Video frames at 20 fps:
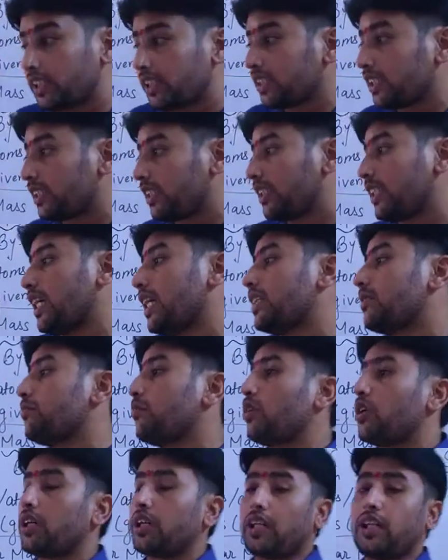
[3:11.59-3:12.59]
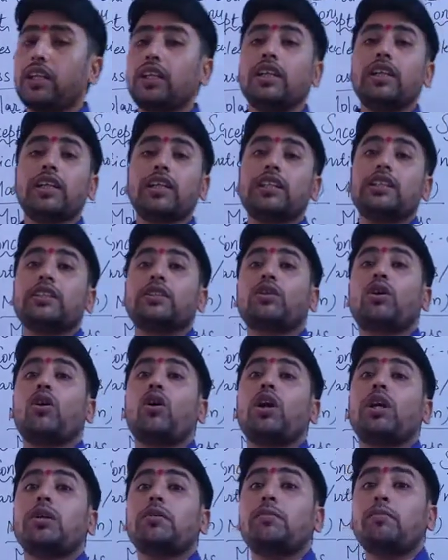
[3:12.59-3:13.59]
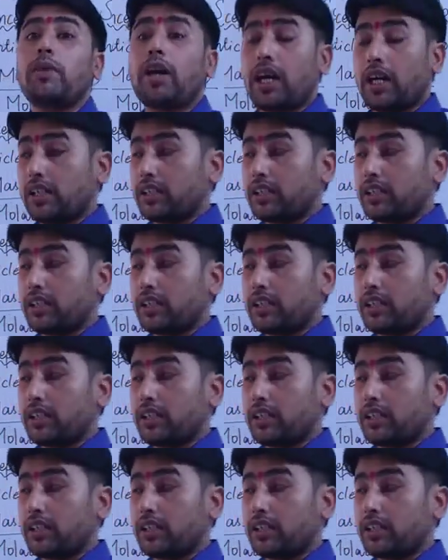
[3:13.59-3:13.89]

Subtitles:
in that body is called mass.